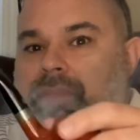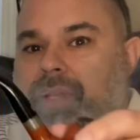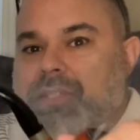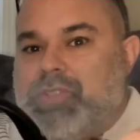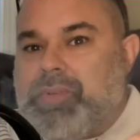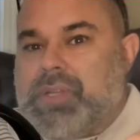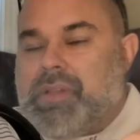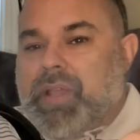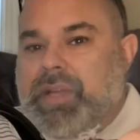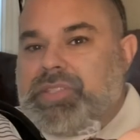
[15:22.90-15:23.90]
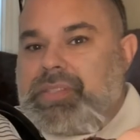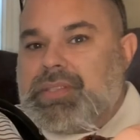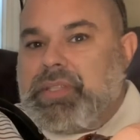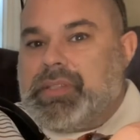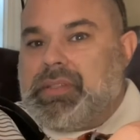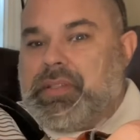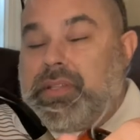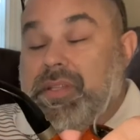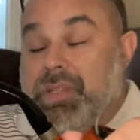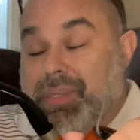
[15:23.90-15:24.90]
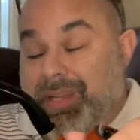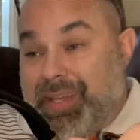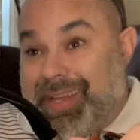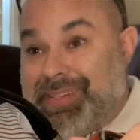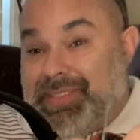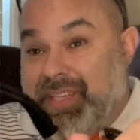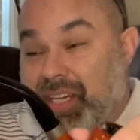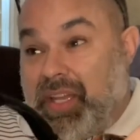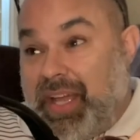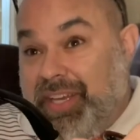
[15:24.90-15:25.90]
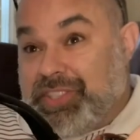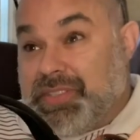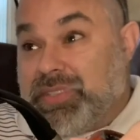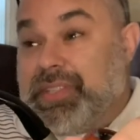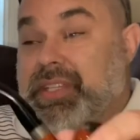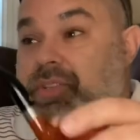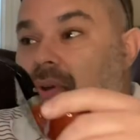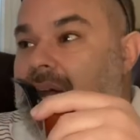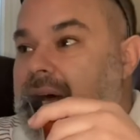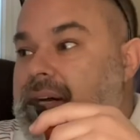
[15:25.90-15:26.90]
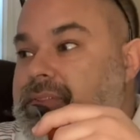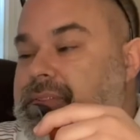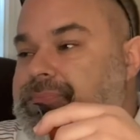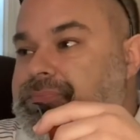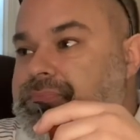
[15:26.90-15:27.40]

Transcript: enjoy the collections that collect collections that you have